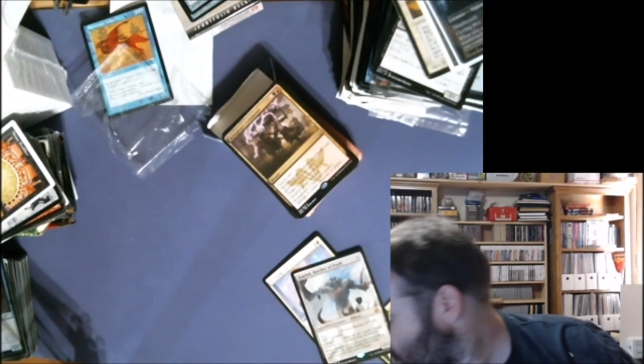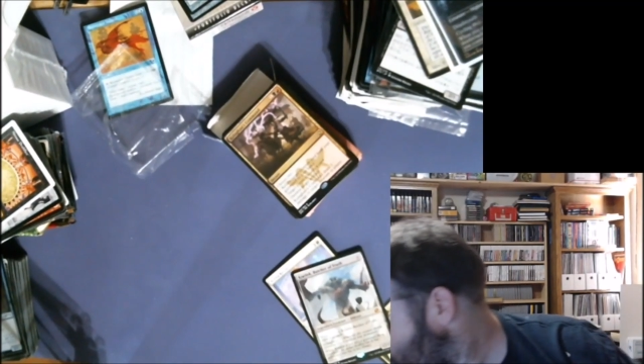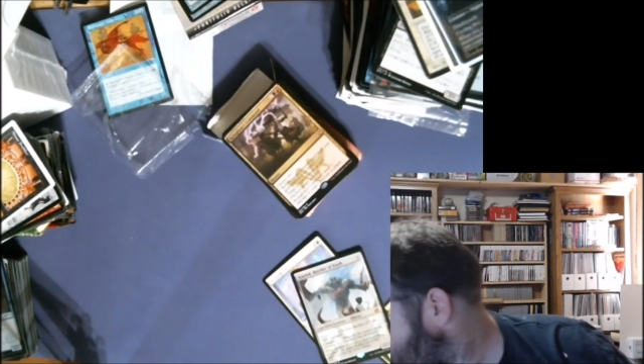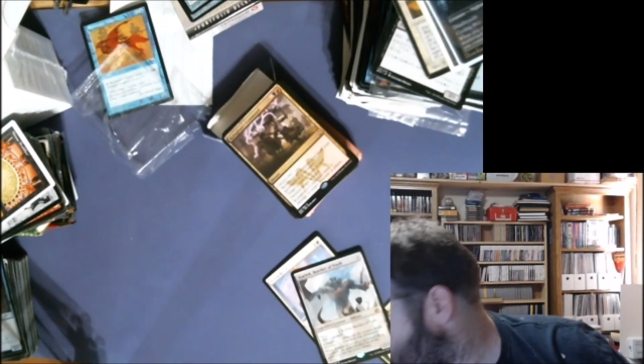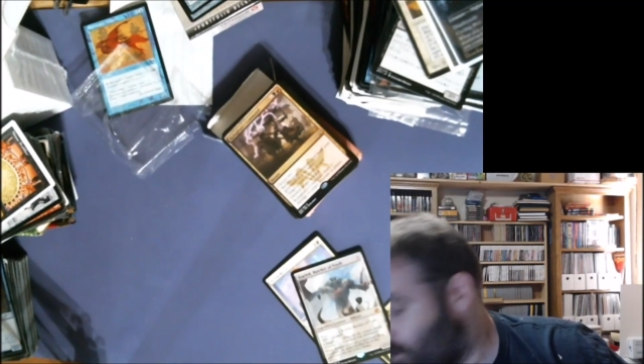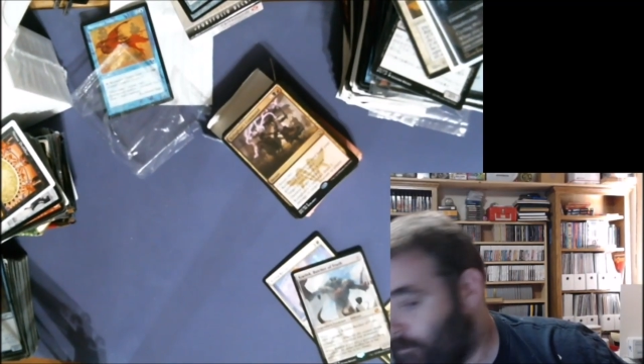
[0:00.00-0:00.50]

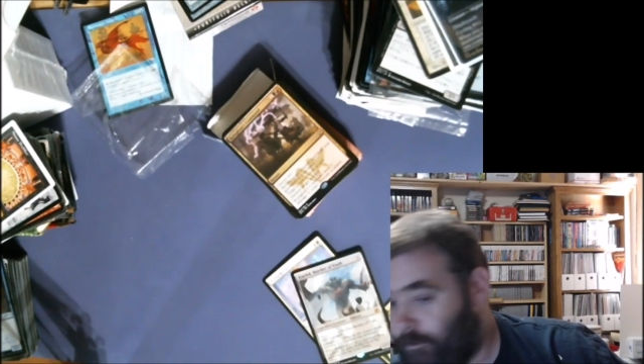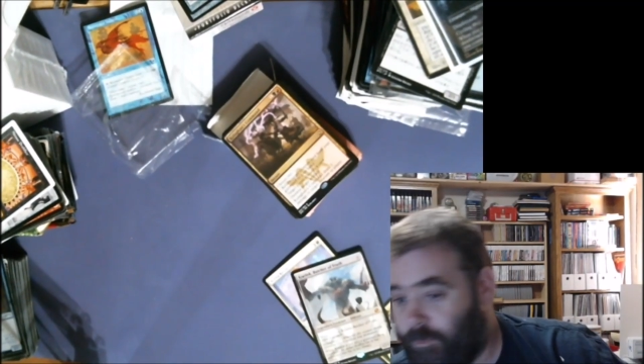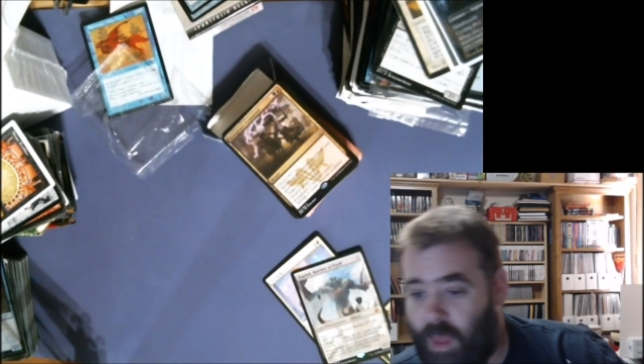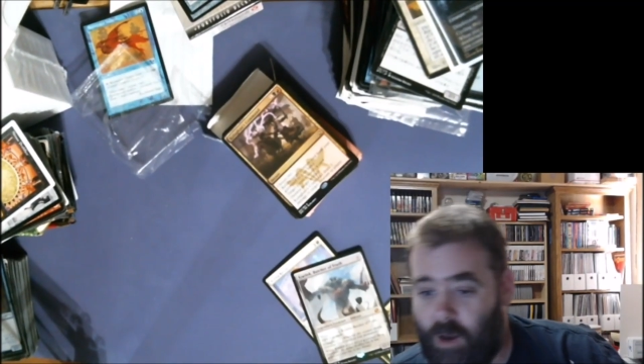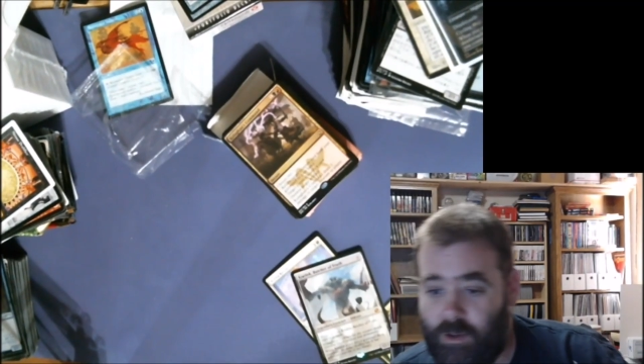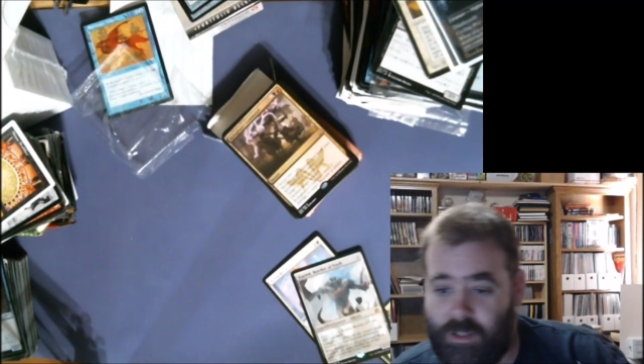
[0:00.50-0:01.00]
I
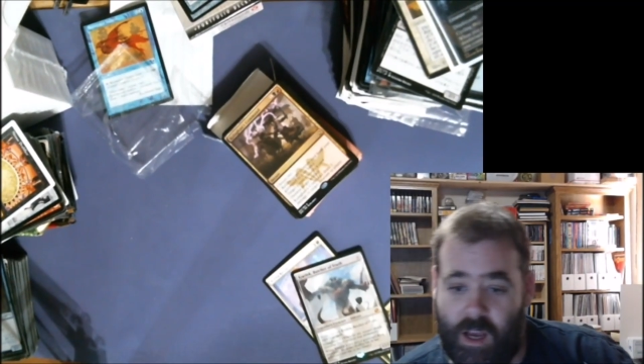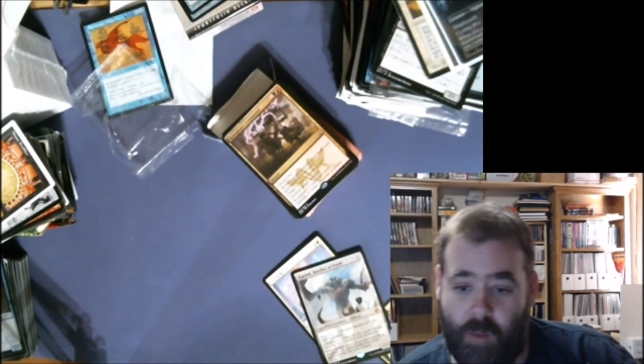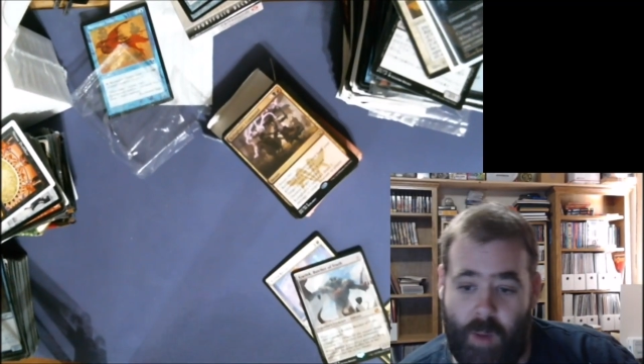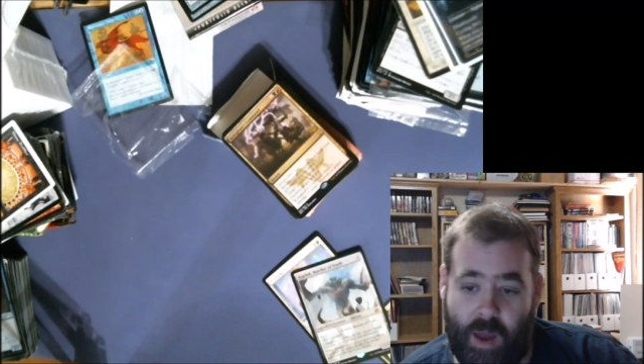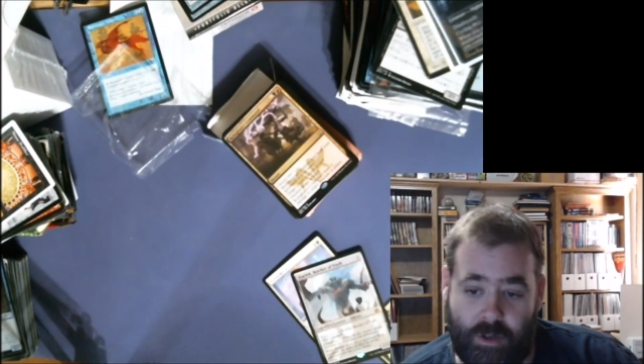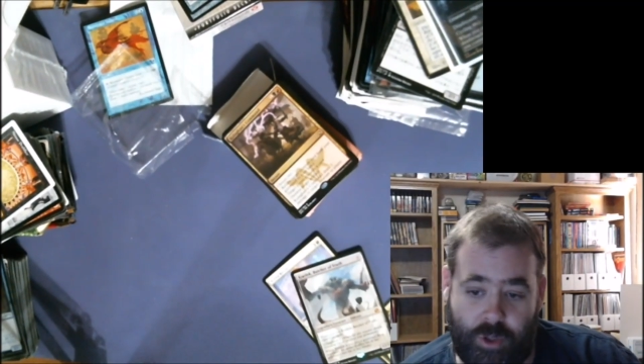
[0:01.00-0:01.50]
don't talk
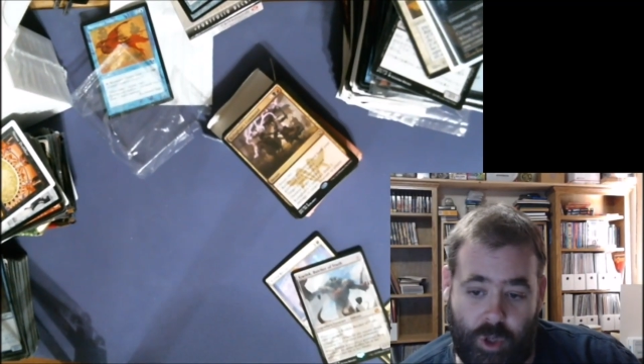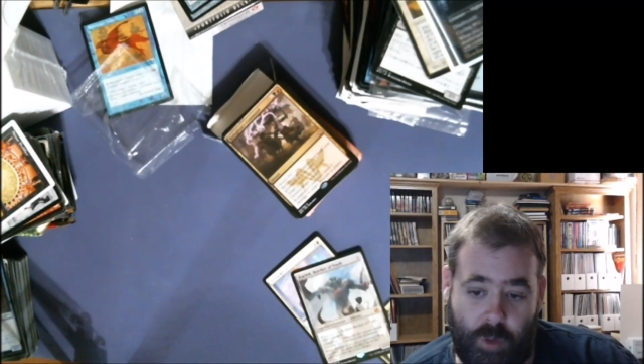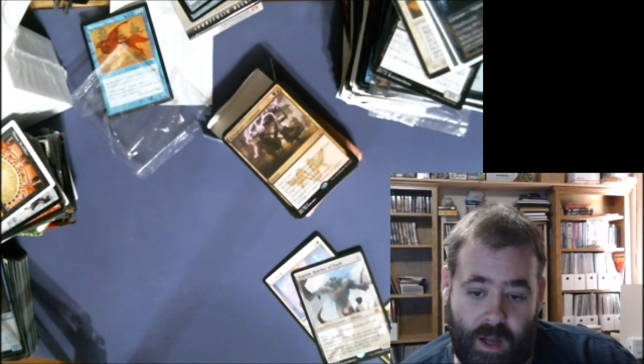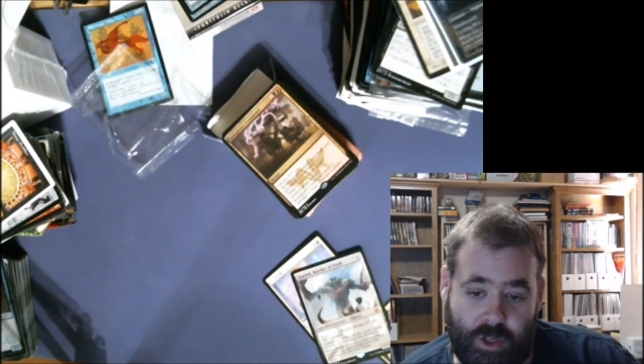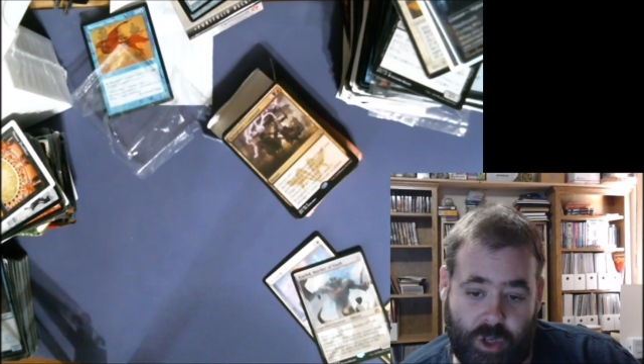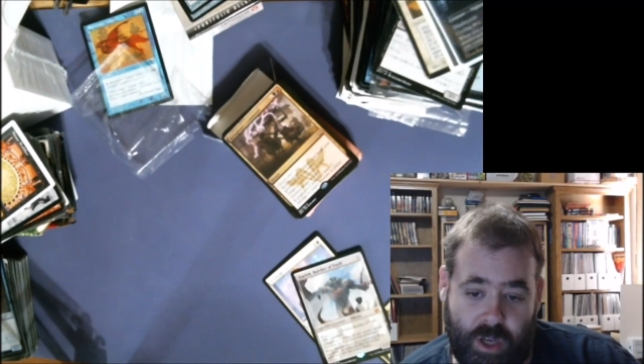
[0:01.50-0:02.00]
about it too
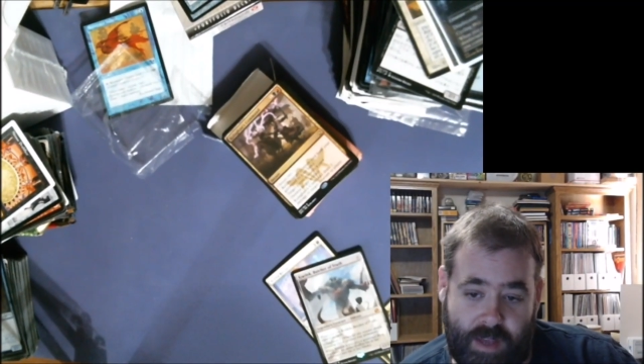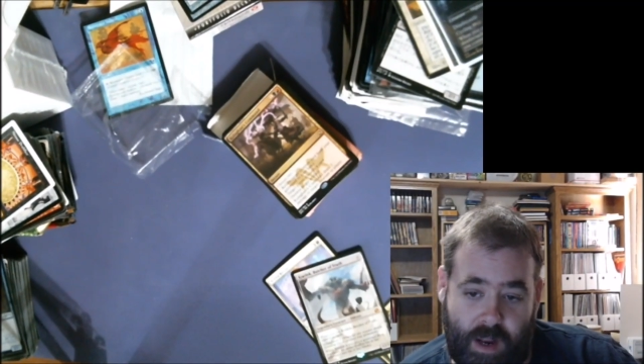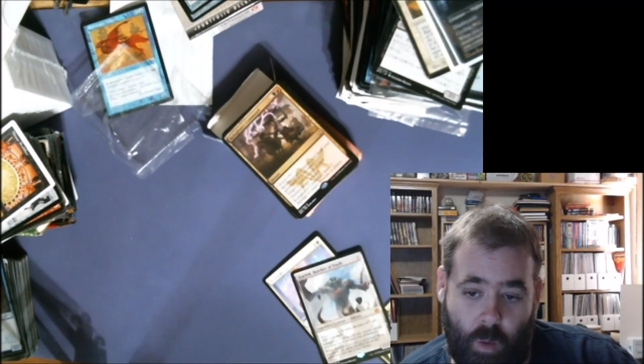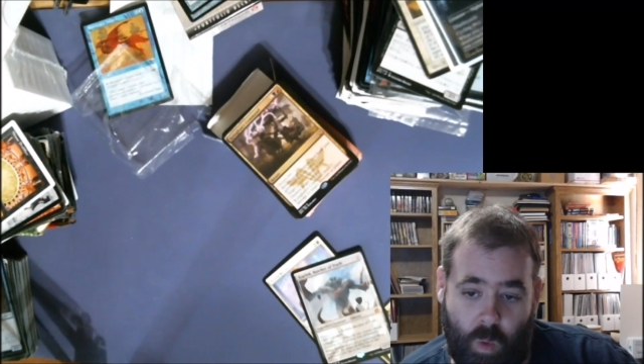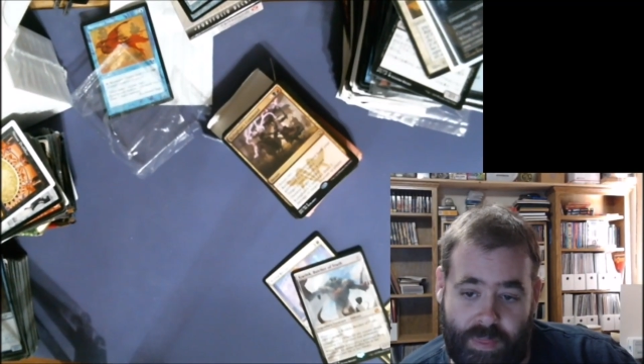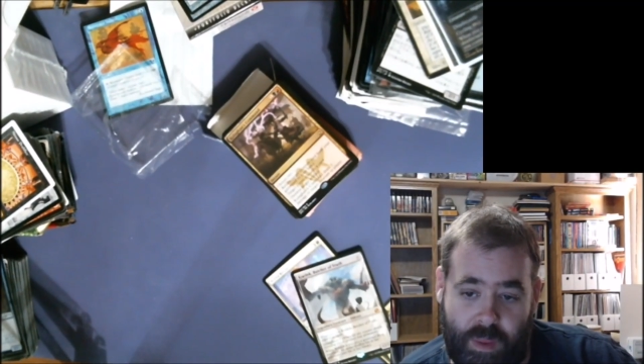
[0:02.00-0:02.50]
much because I
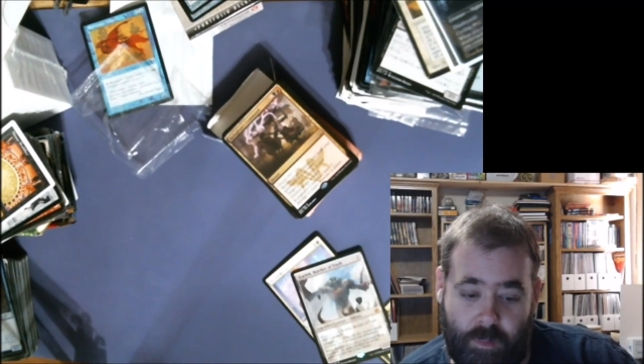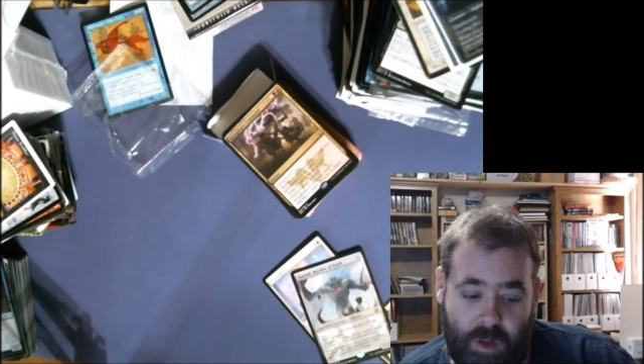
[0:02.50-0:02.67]
don't want them